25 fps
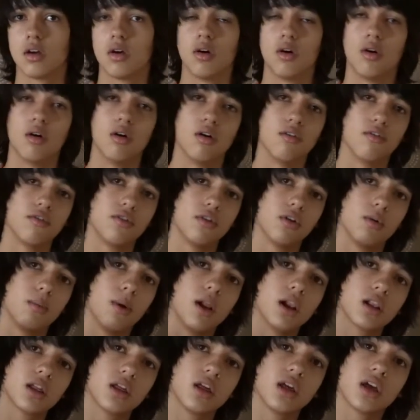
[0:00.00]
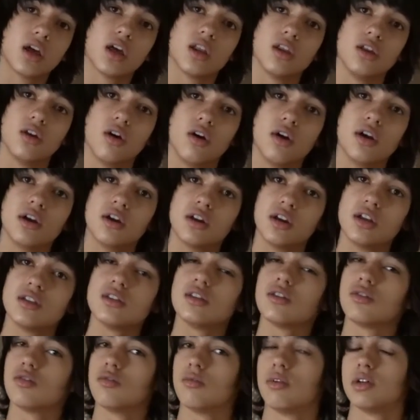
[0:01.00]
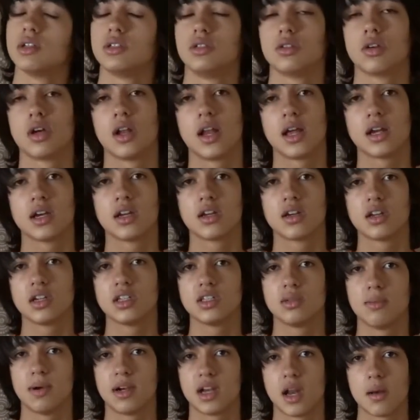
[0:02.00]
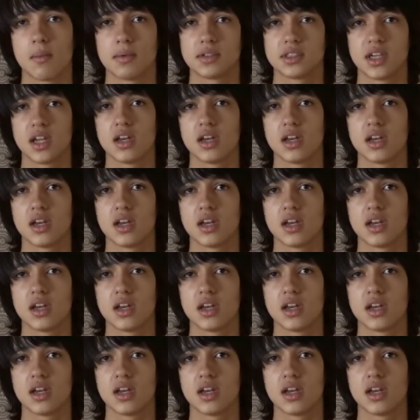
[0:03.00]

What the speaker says: or if you're bulking and you're increasing too much, you could like decrease it by 10%.